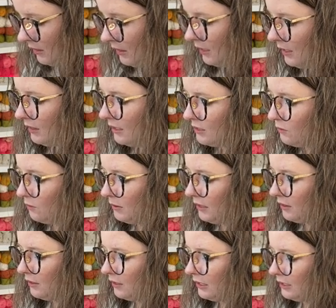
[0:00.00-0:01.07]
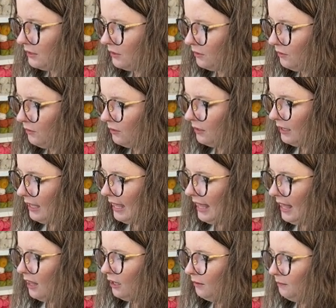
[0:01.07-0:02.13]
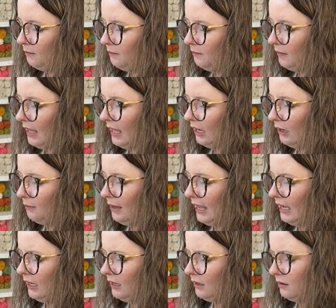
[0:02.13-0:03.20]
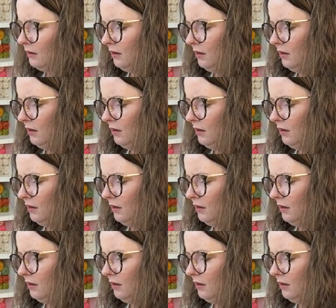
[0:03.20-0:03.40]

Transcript: And this will be thirty-two. El, El May.